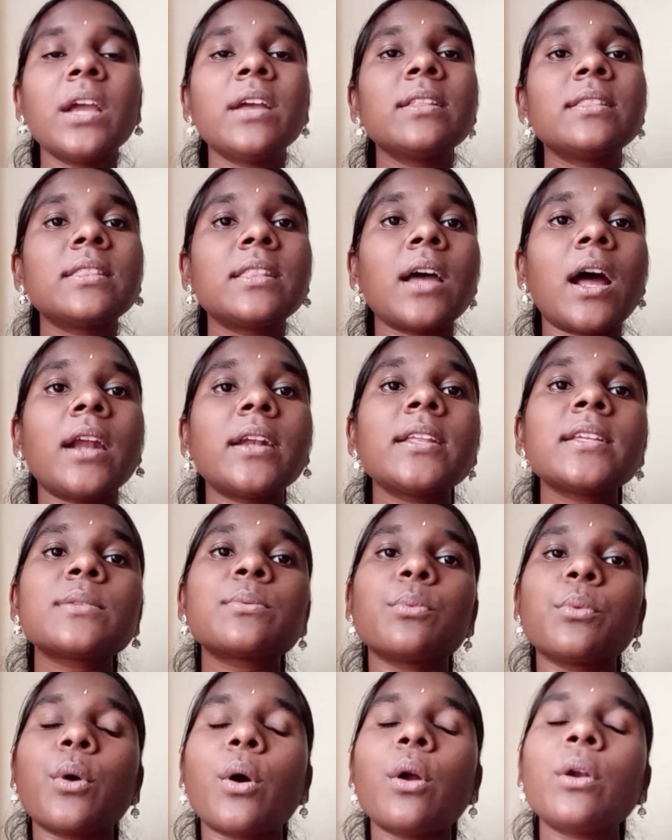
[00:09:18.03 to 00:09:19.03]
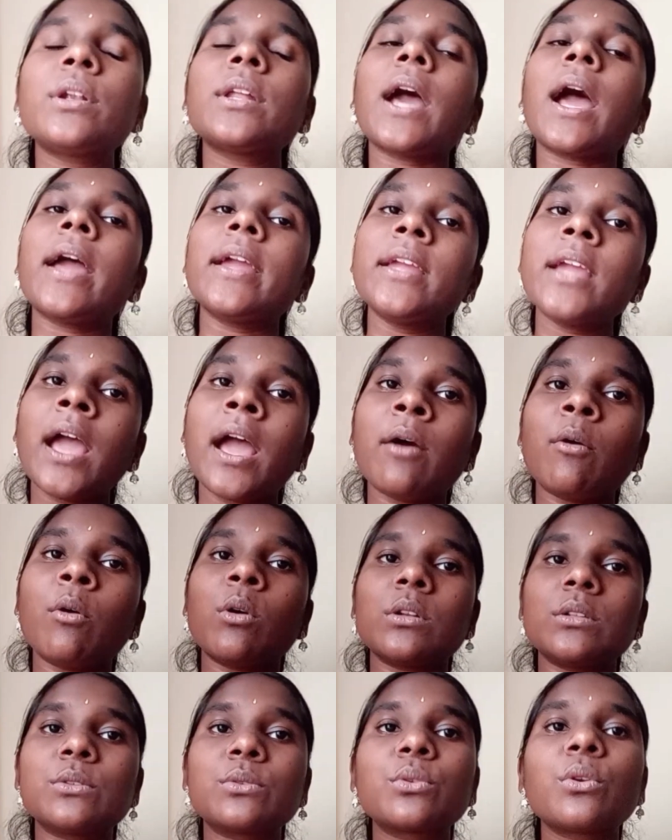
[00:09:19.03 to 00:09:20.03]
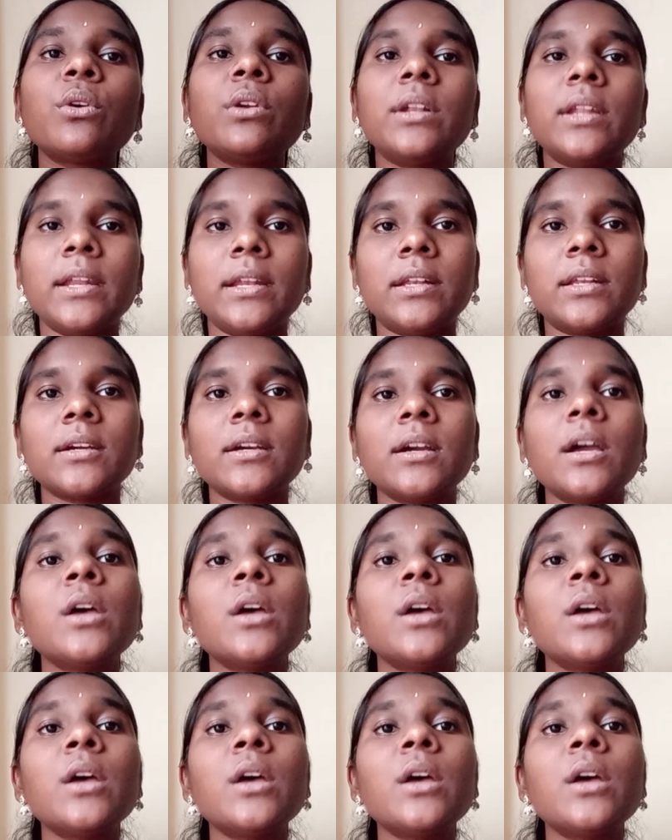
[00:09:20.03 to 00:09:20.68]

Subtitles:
That is what I have also did.